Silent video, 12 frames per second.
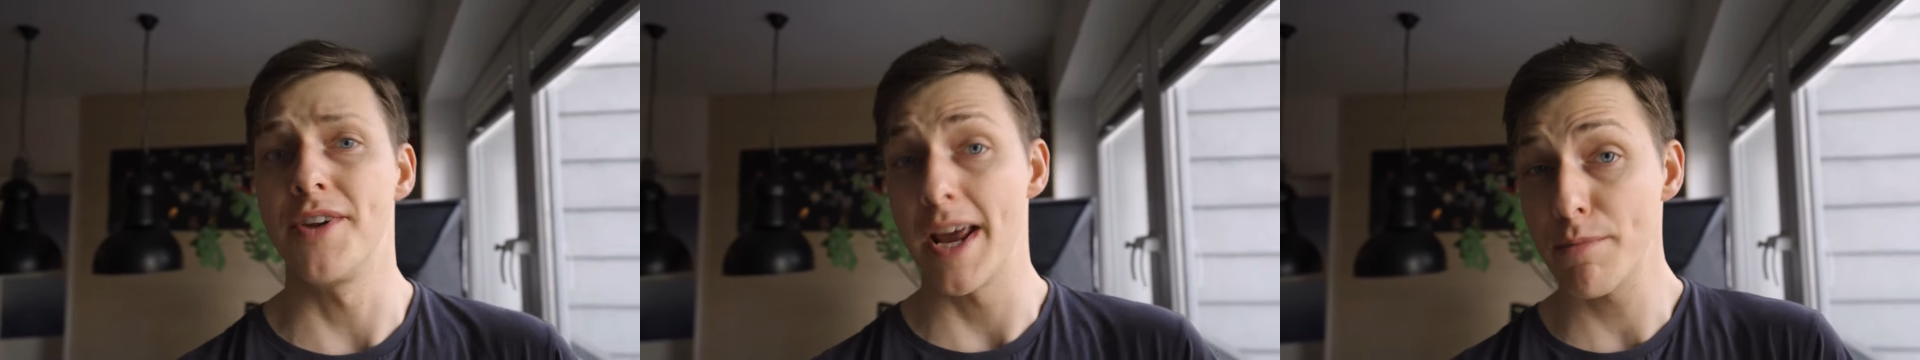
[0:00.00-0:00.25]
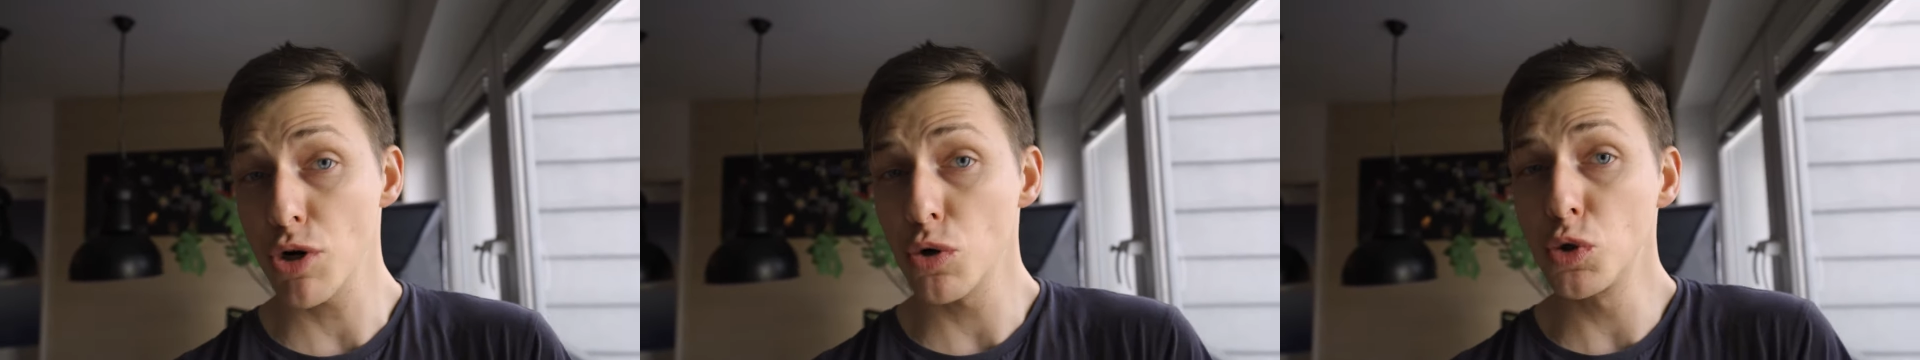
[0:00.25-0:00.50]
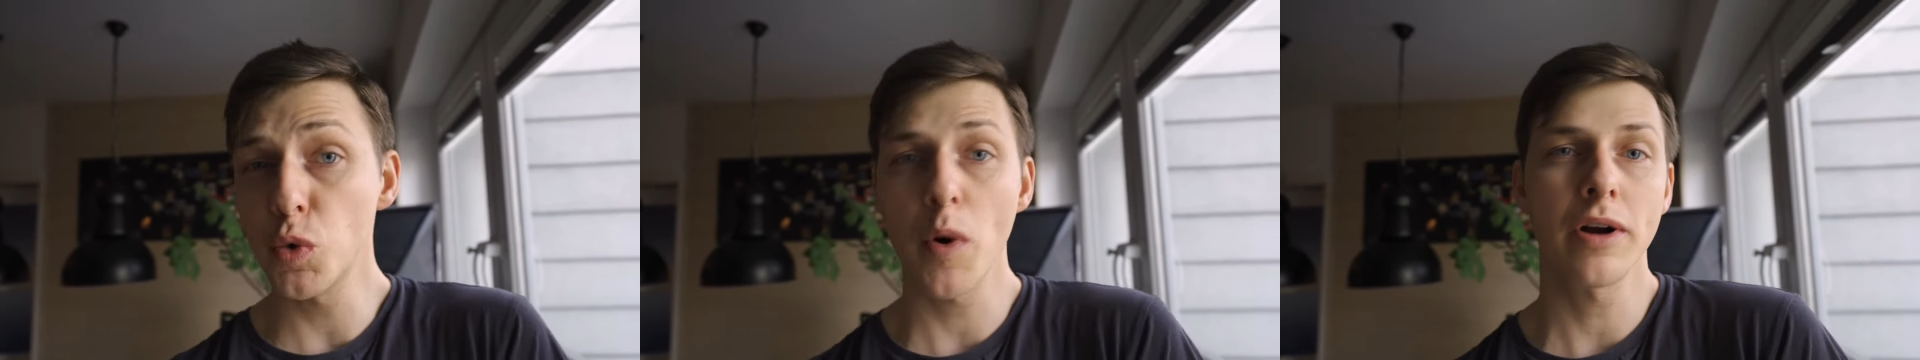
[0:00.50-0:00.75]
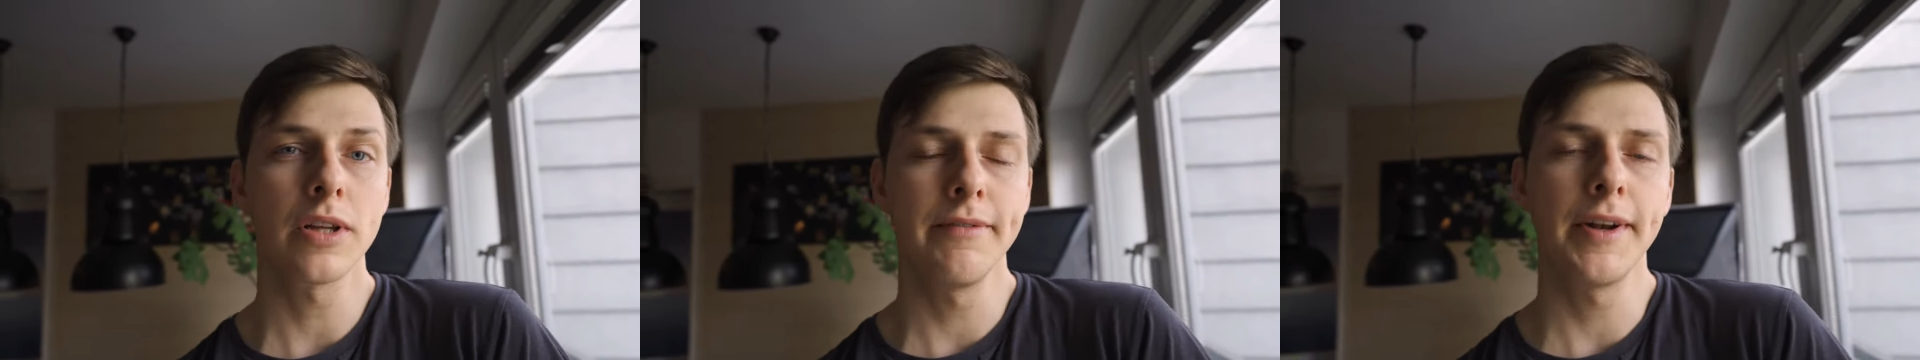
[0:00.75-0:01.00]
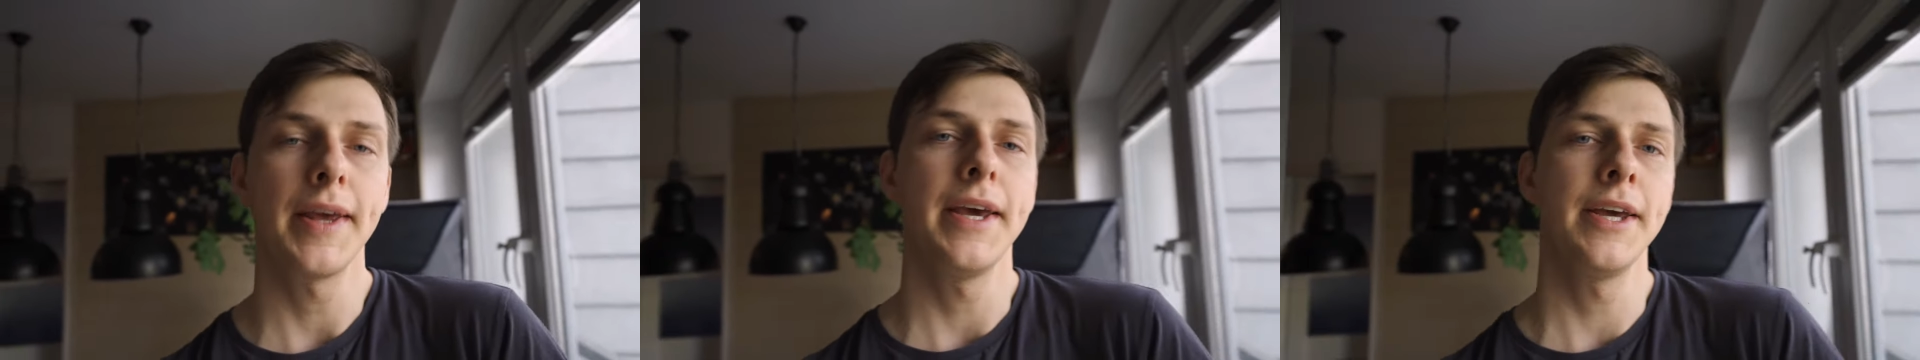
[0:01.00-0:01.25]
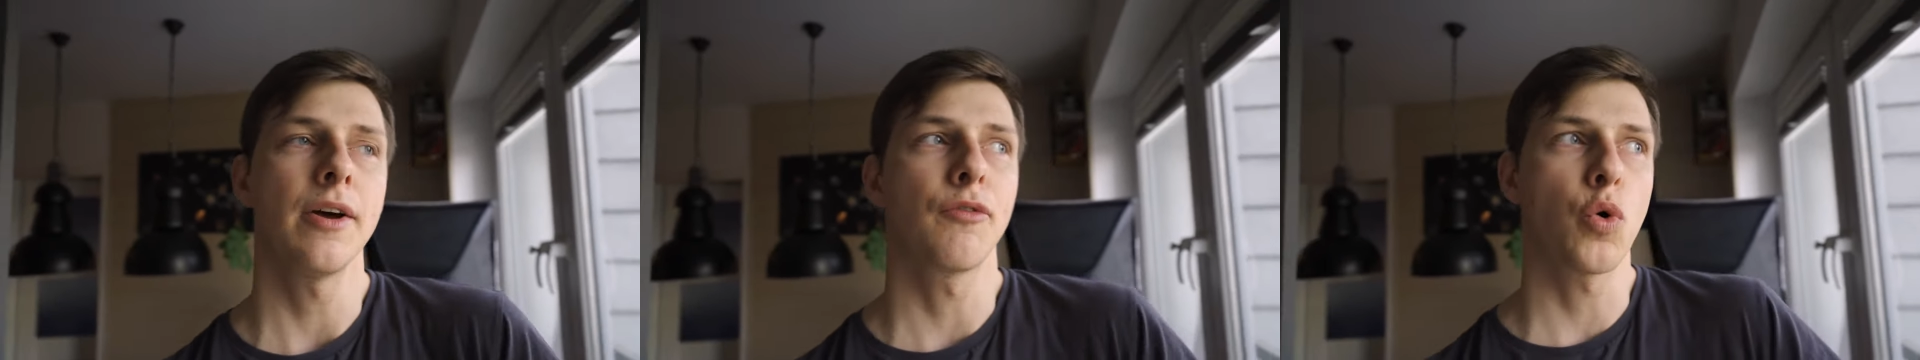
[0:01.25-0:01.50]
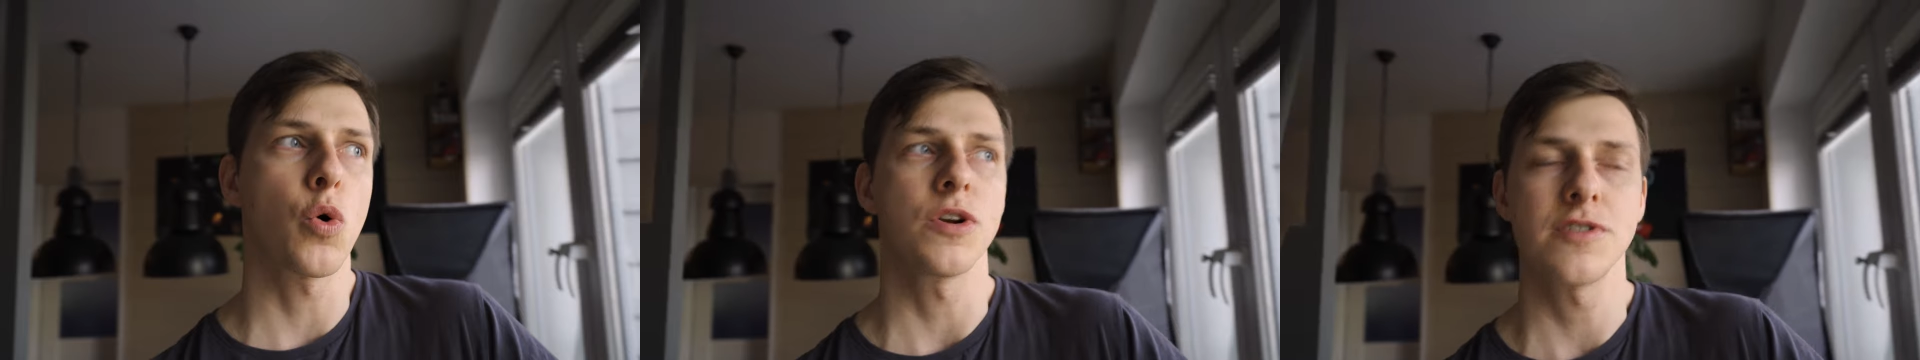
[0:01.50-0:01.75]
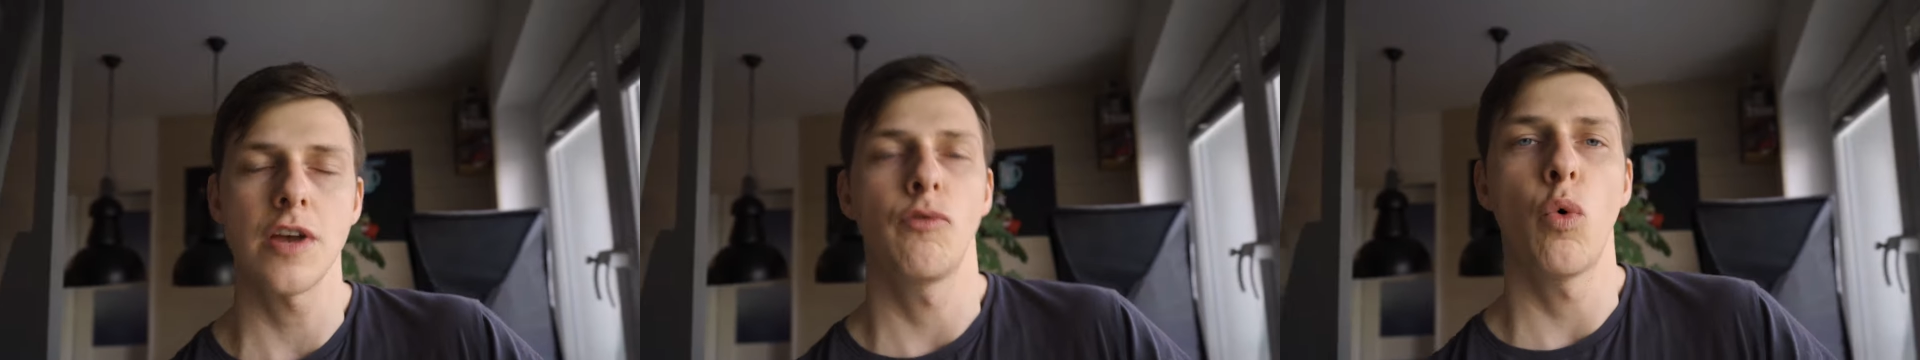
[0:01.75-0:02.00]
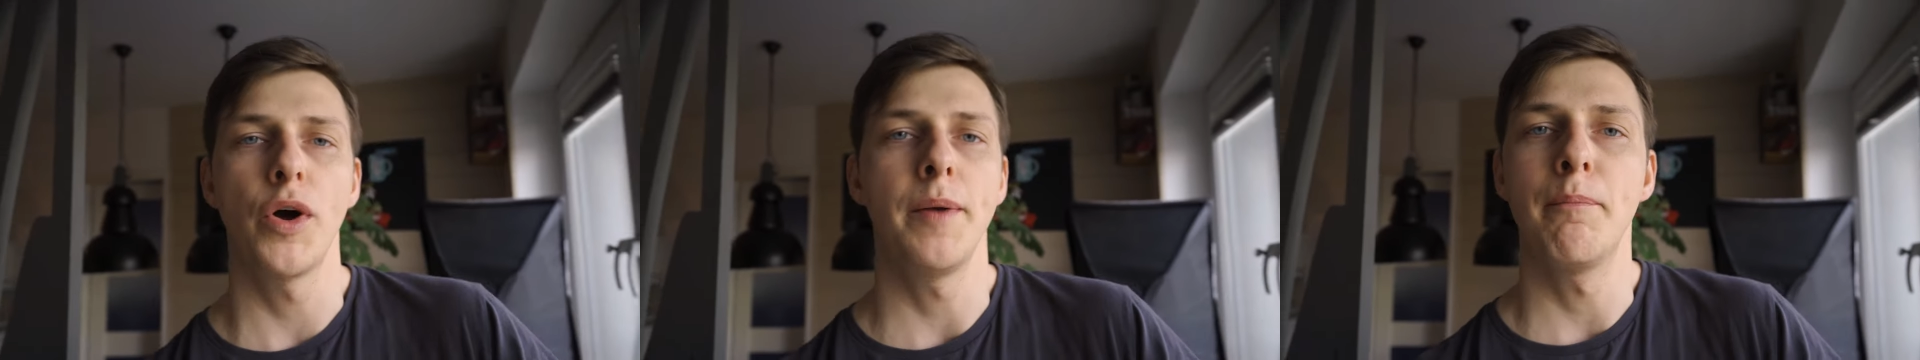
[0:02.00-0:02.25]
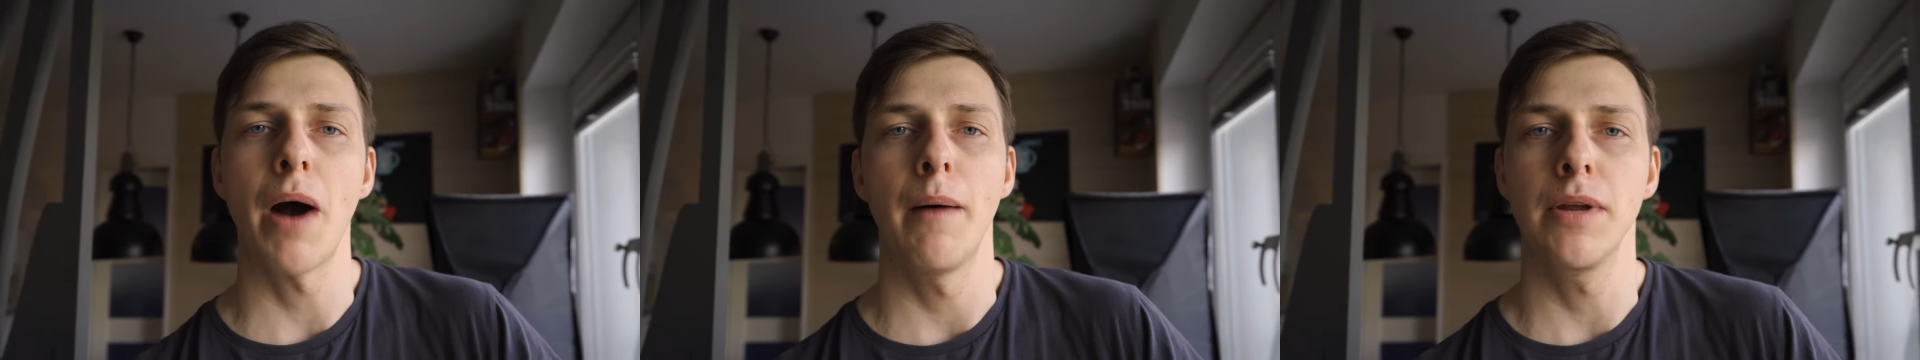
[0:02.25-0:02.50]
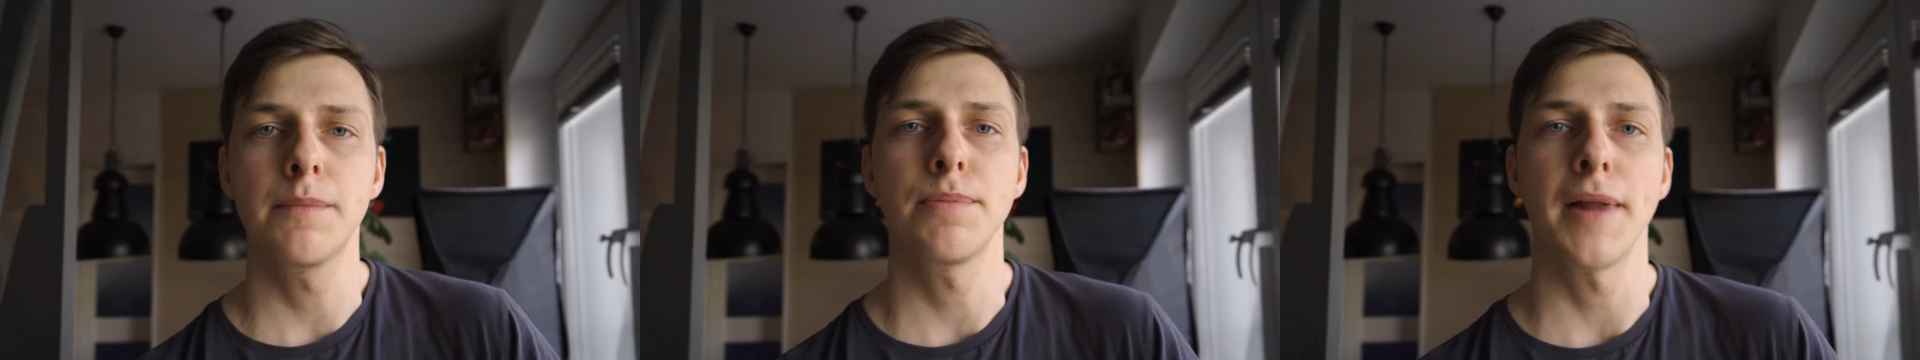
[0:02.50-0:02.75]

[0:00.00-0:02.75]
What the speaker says: the neighborhood we're living in, of course avoiding public